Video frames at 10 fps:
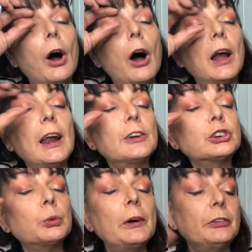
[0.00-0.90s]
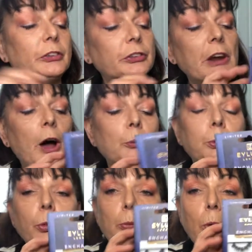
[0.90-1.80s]
eyelash tweezers to help
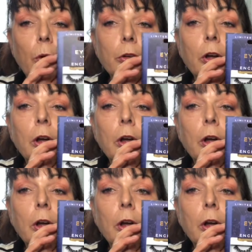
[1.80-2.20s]
put them on.